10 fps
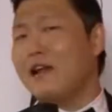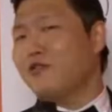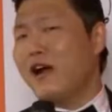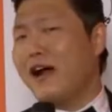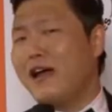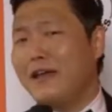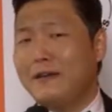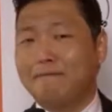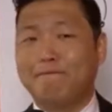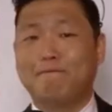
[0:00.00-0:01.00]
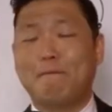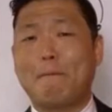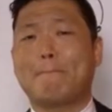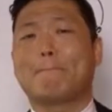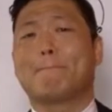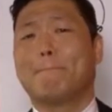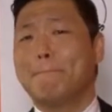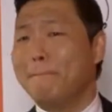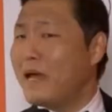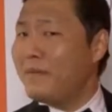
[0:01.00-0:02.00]
I cry?
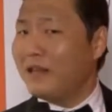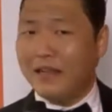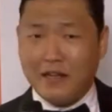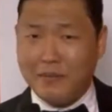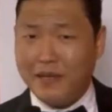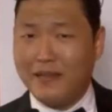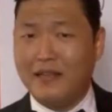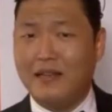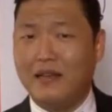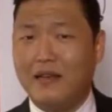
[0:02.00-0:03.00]
Maybe a little bit?